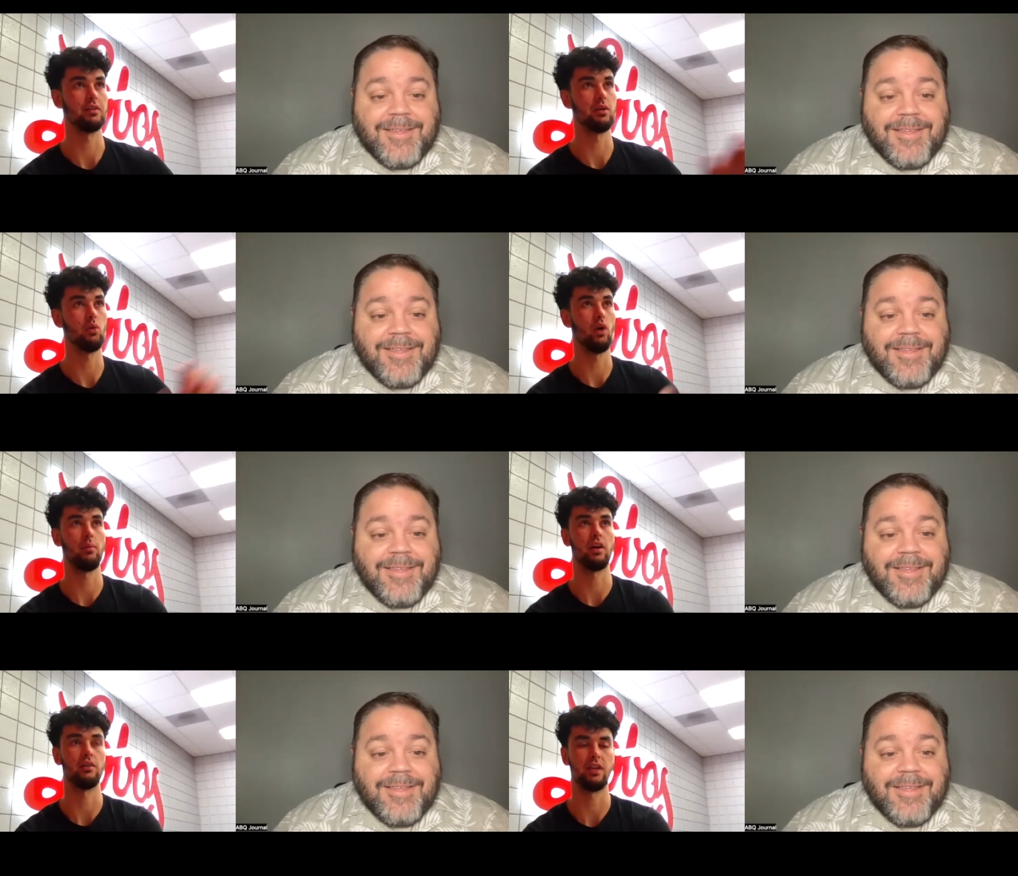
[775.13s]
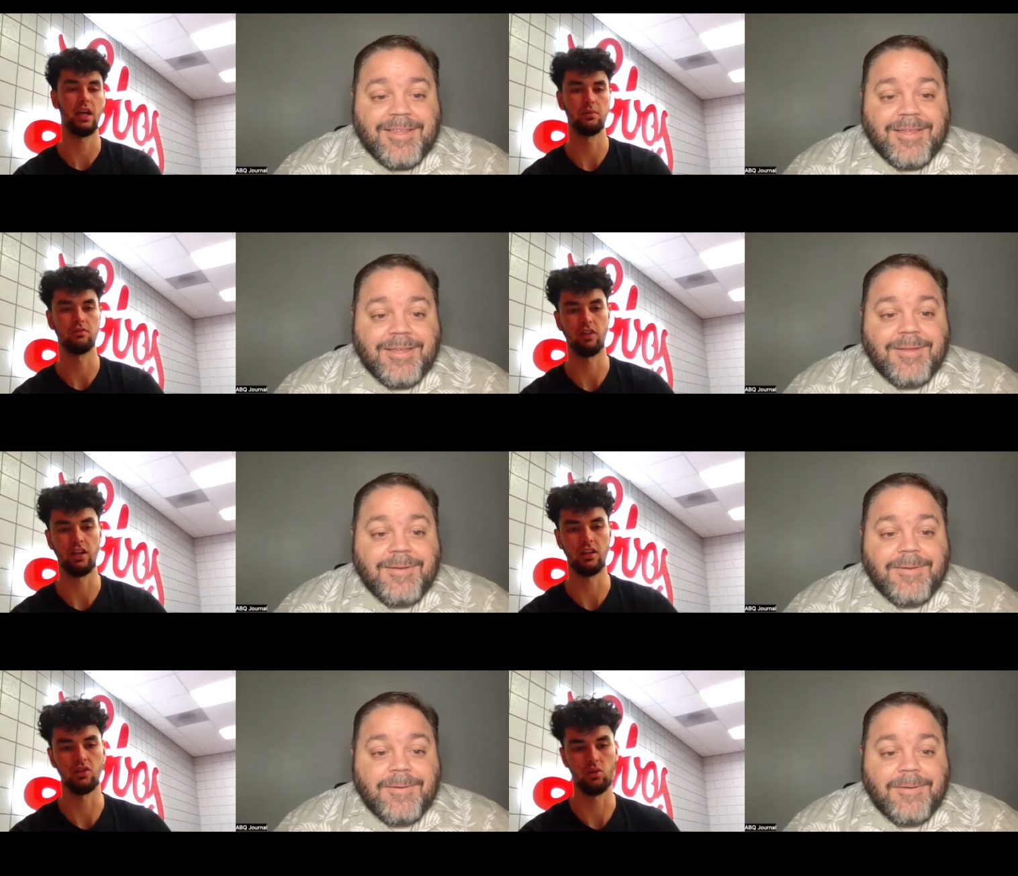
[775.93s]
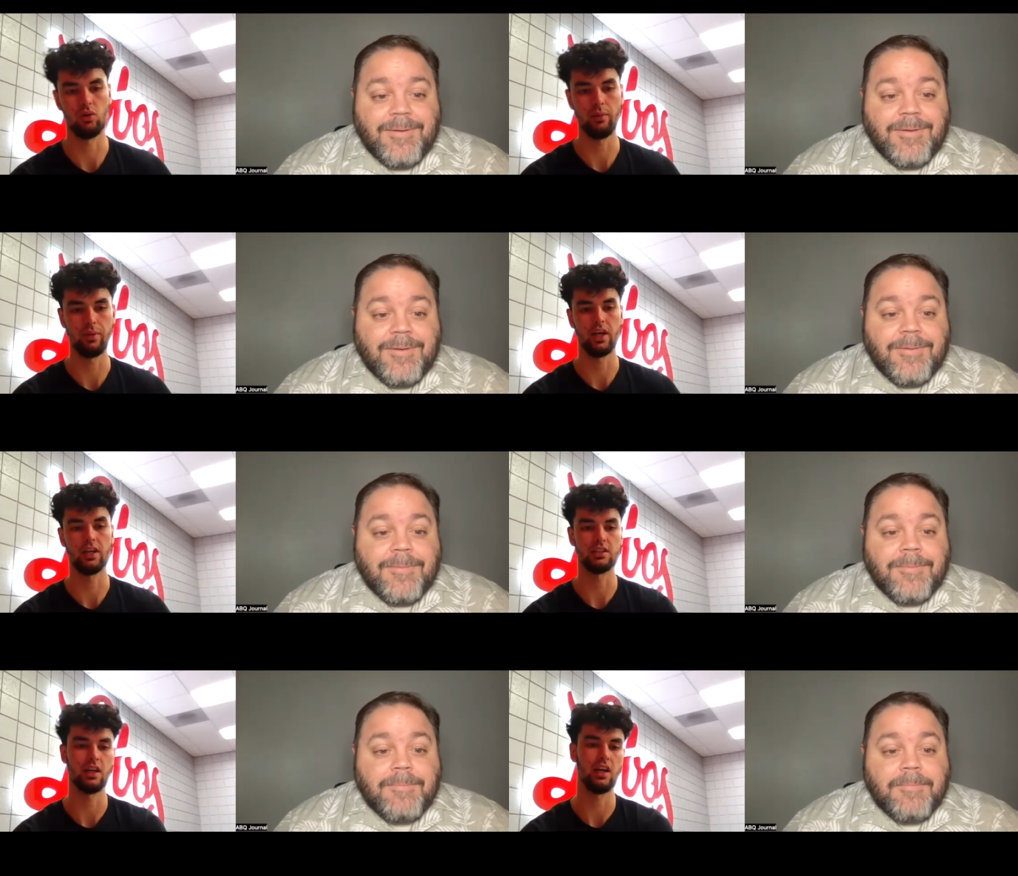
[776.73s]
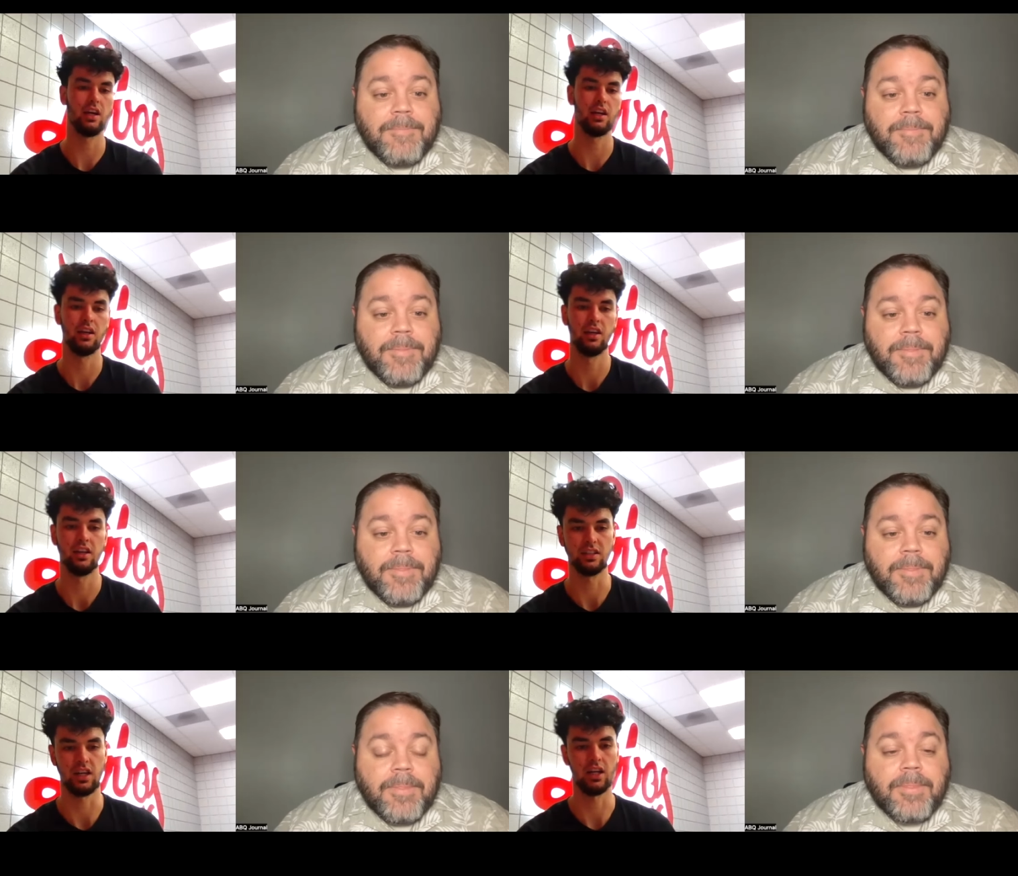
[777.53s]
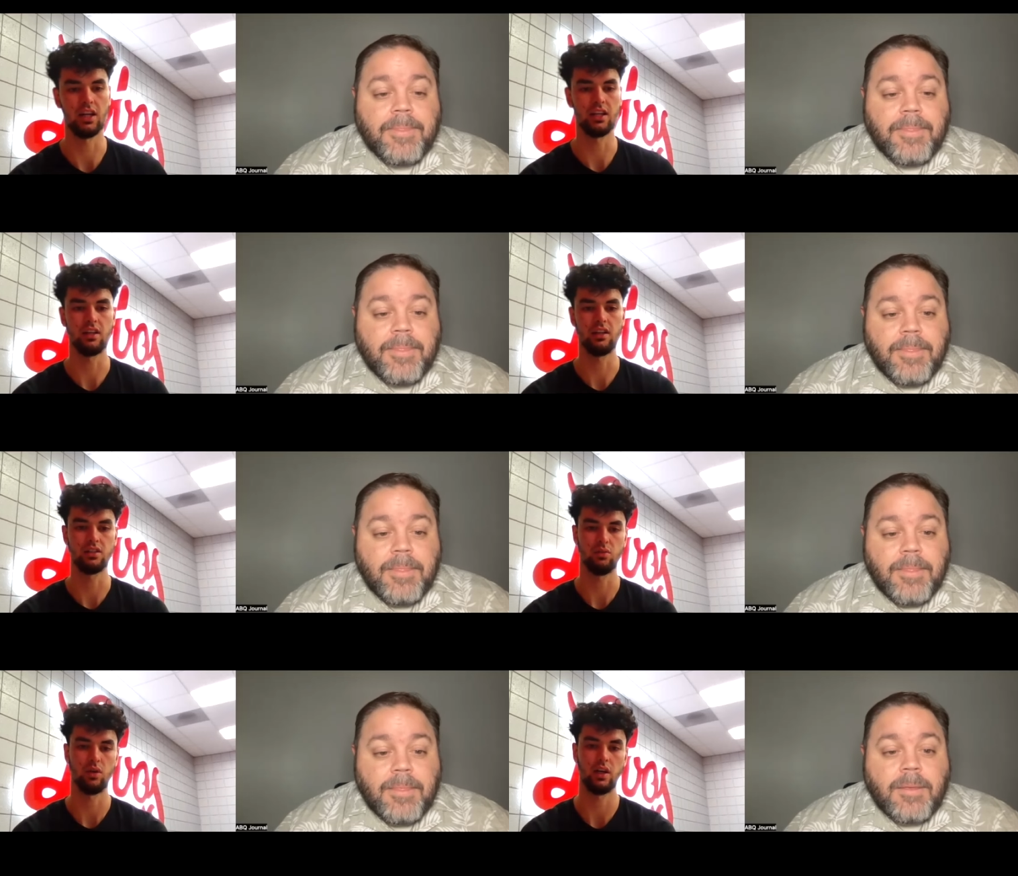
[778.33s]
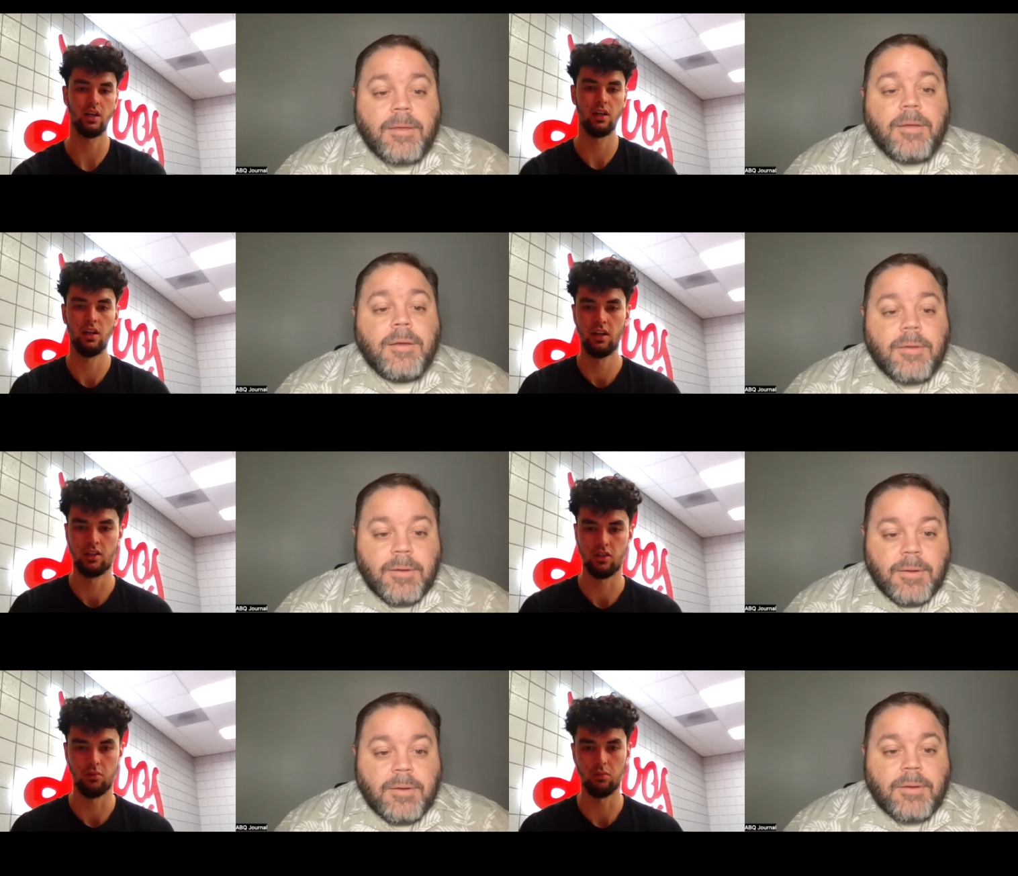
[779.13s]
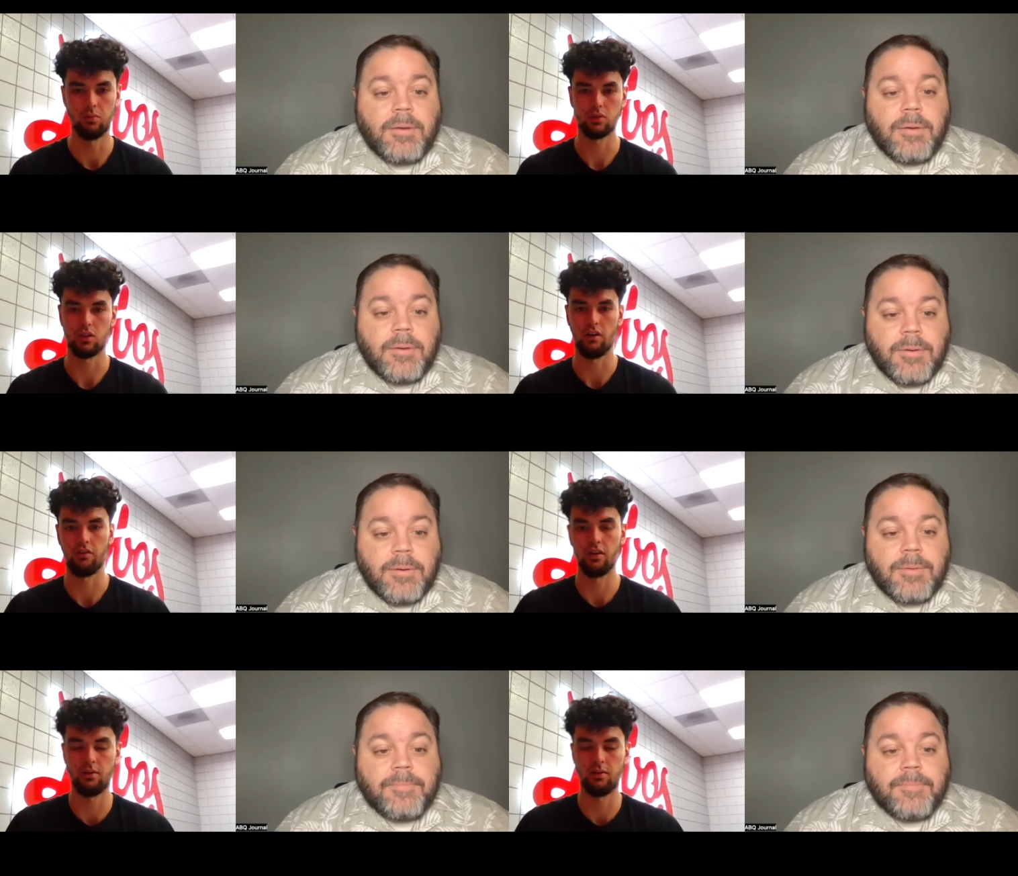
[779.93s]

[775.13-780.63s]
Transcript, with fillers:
Speaker 1: The way my name is written to uh, P H A is kind of English way. So Mustafa.